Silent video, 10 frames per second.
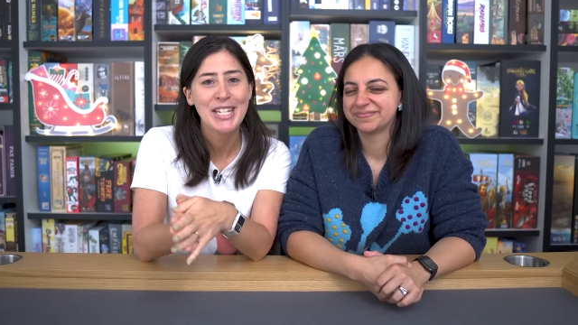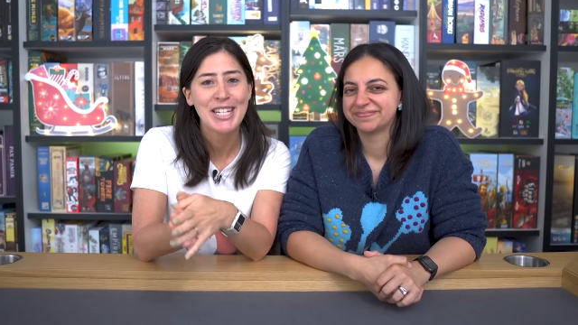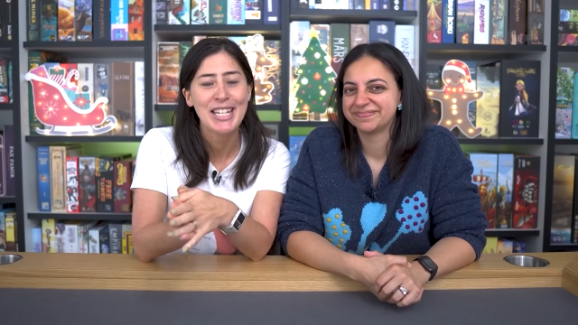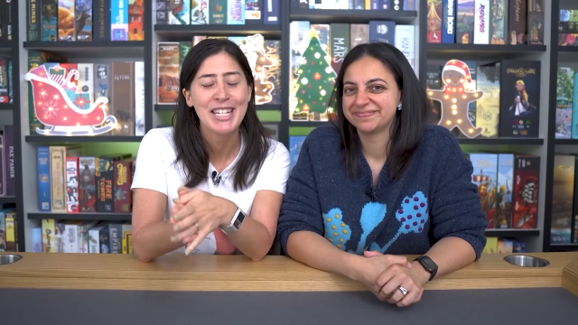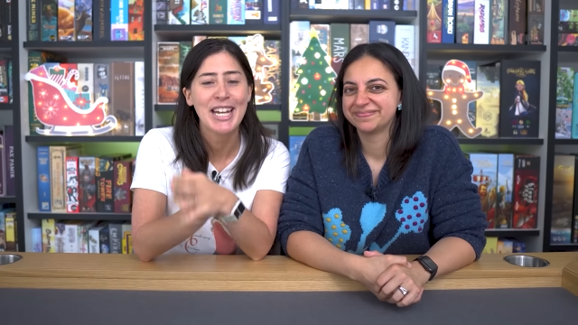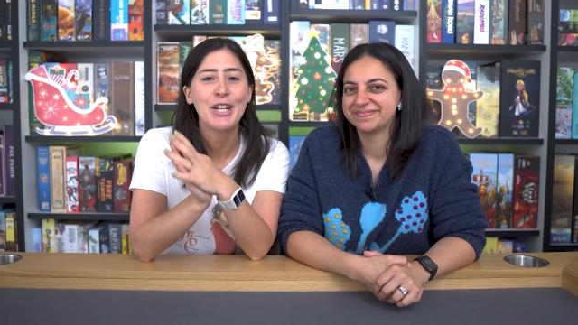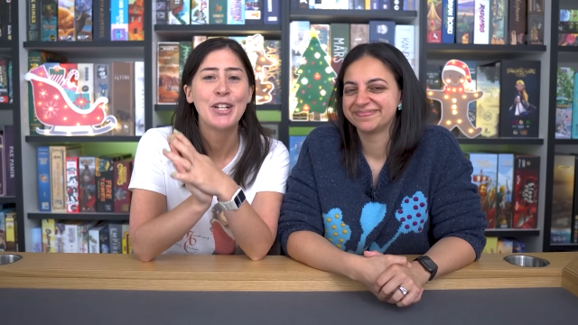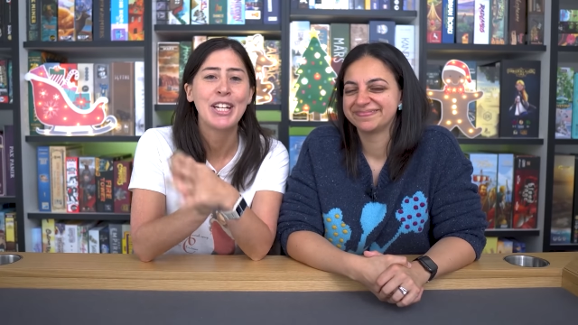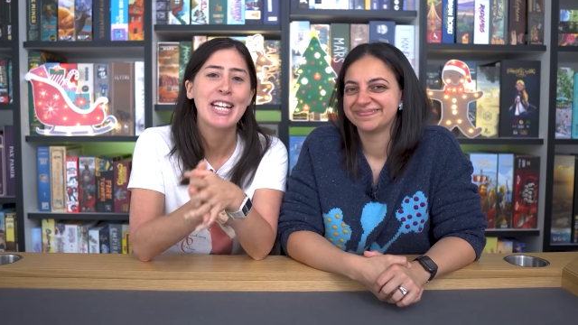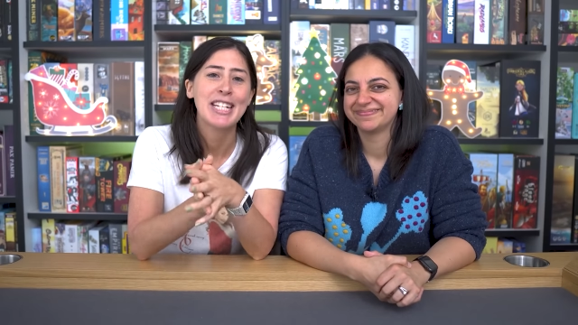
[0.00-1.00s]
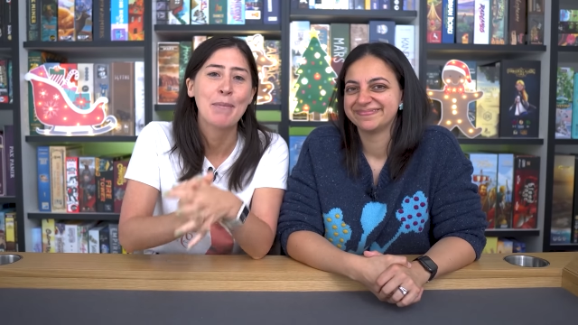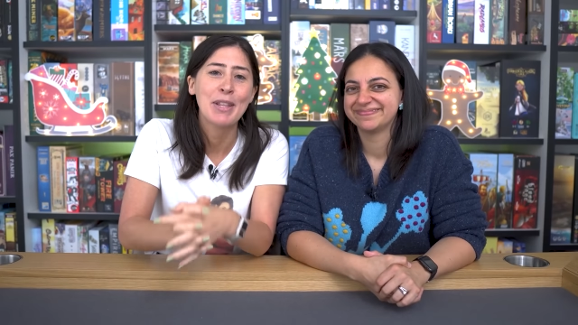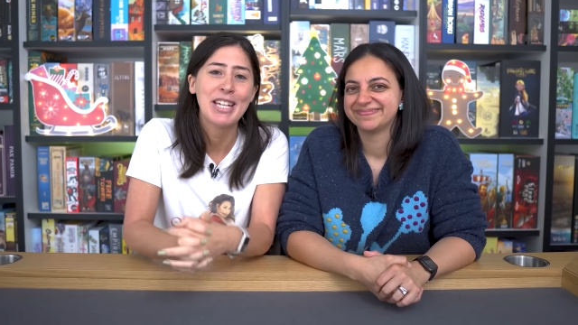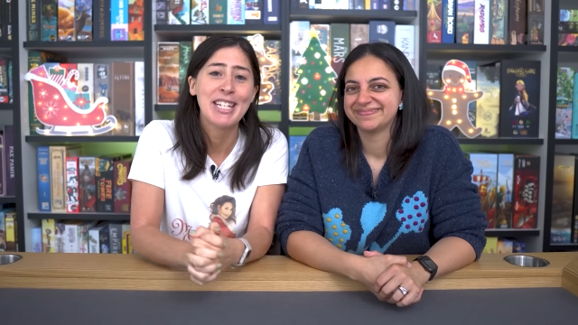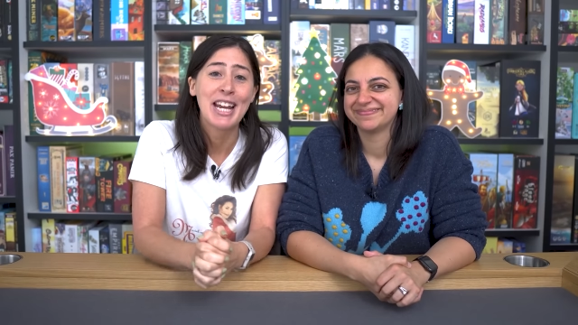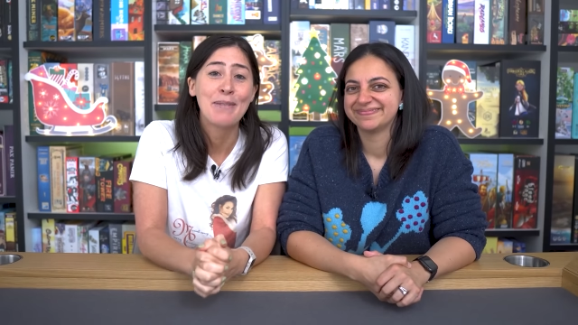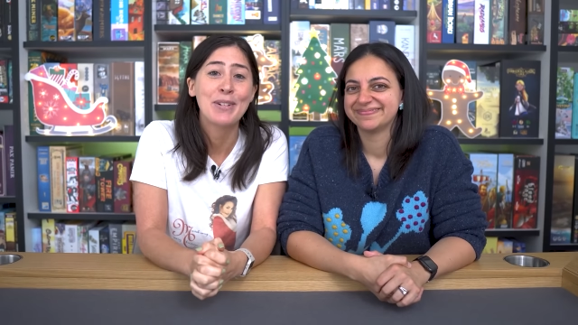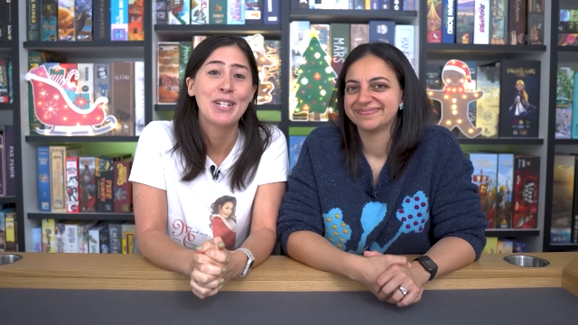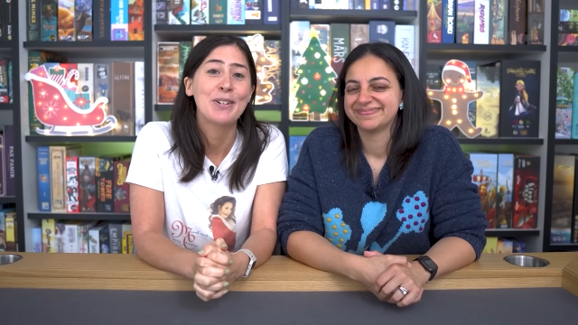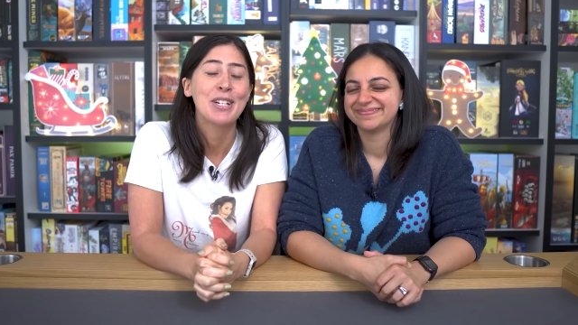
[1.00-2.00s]
Speaker 1: this list and you can get some of these
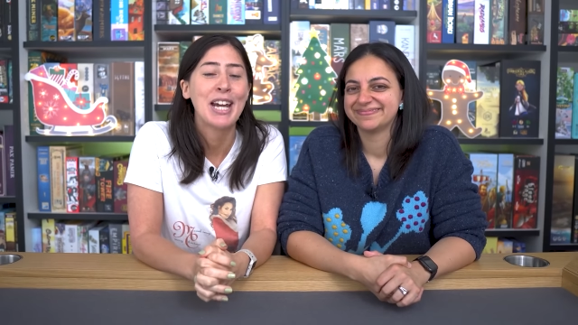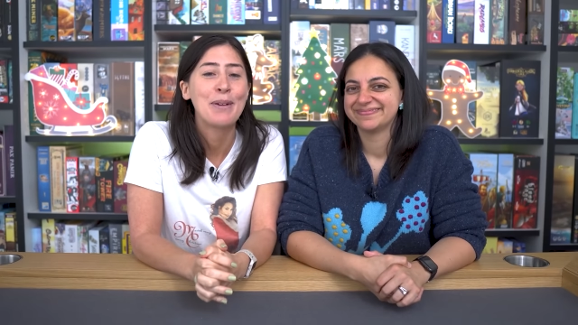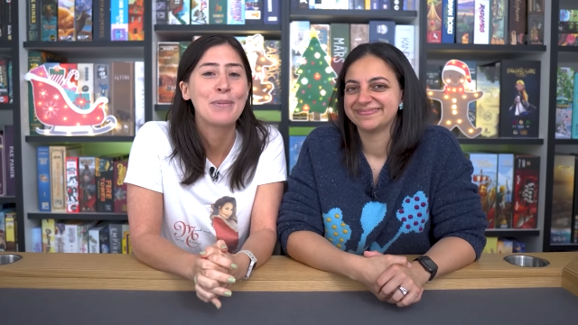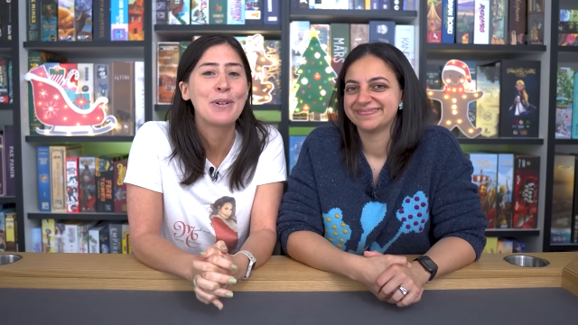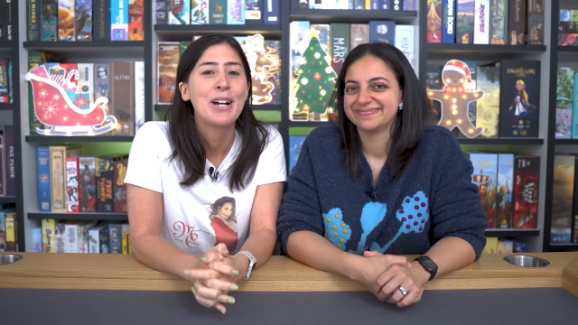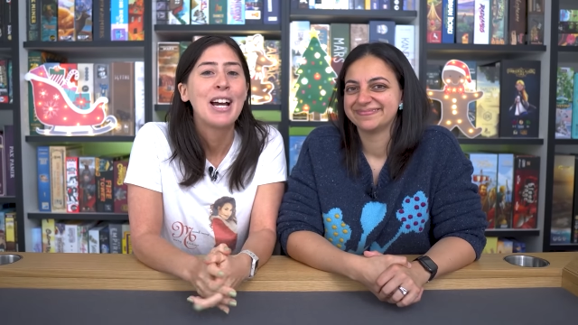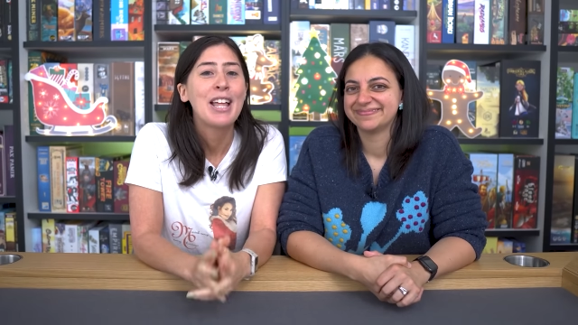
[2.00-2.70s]
games to your table.